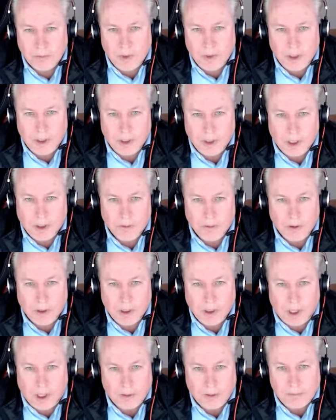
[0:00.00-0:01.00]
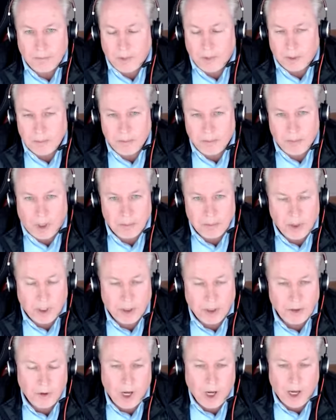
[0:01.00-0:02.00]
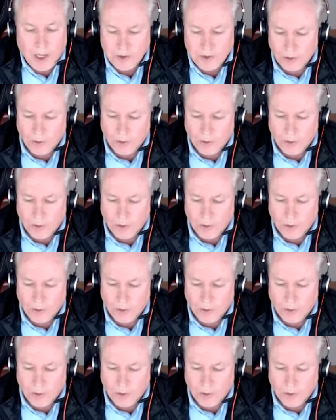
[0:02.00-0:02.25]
I pinged you guys